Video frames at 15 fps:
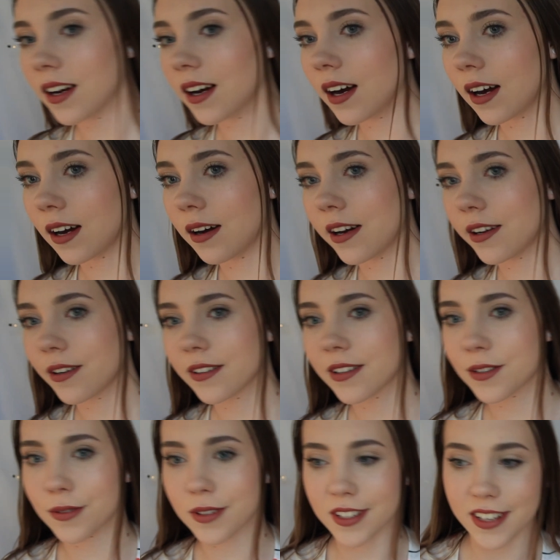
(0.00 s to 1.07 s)
Uh, I know
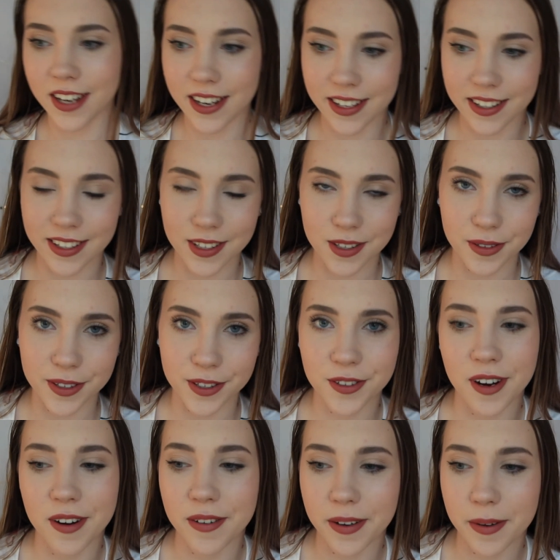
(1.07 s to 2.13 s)
this wasn't anything to its
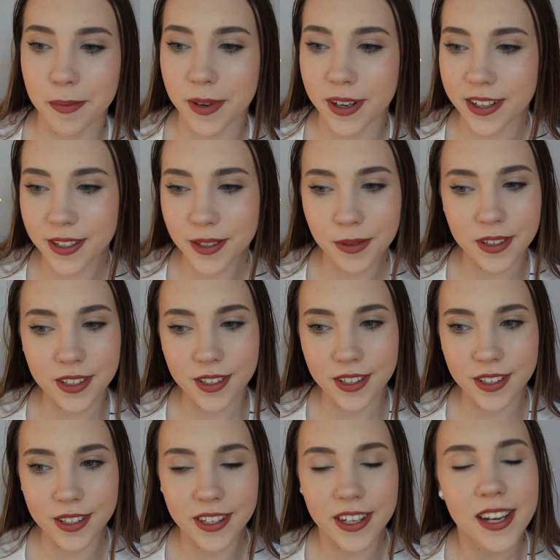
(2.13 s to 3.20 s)
but I just wanted
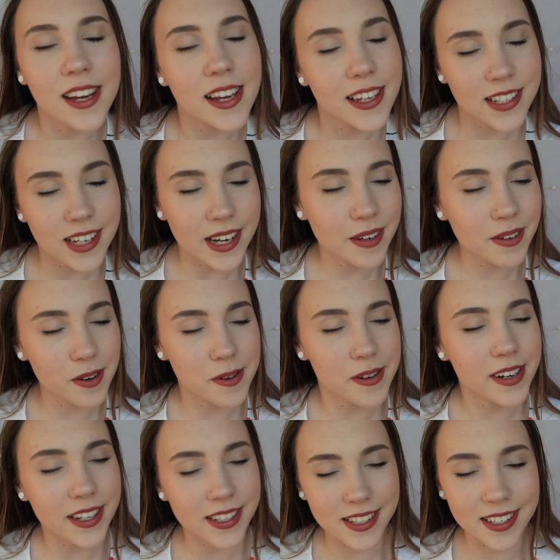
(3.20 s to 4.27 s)
to take a
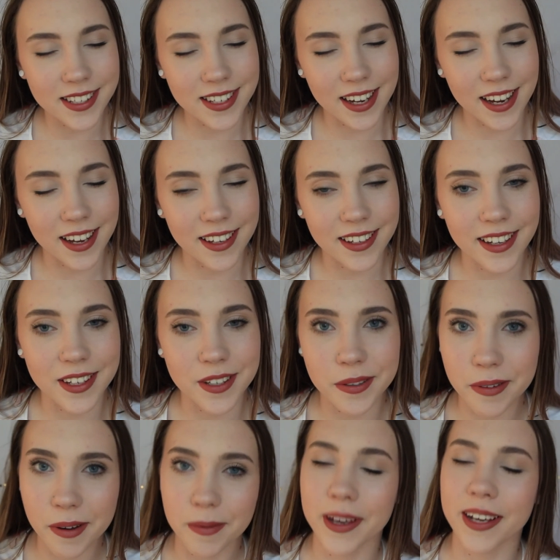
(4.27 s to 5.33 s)
moment and sit down and do
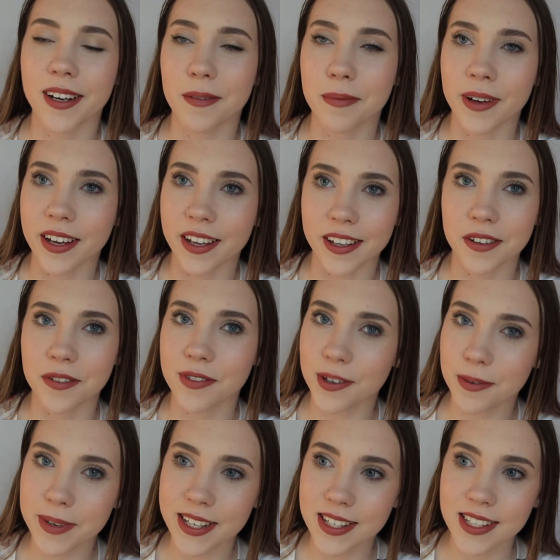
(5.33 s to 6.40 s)
my makeup and
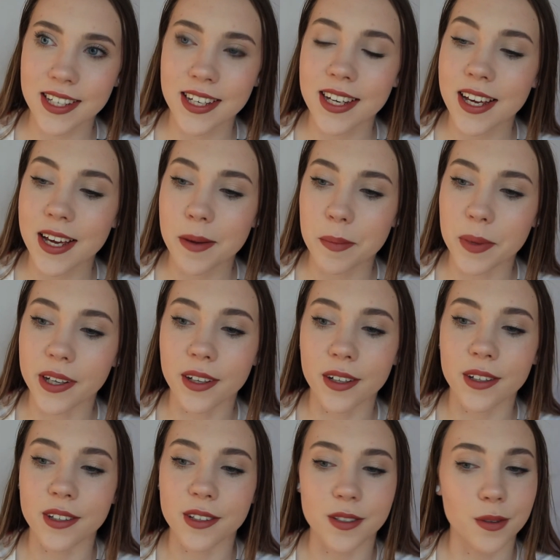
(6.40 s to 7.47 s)
film it
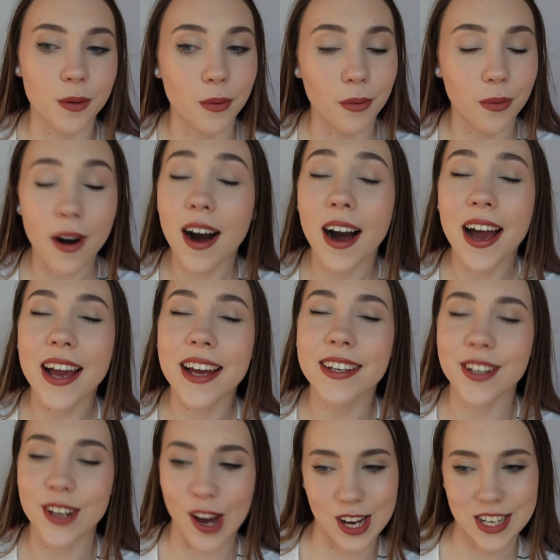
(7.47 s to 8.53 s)
because why not?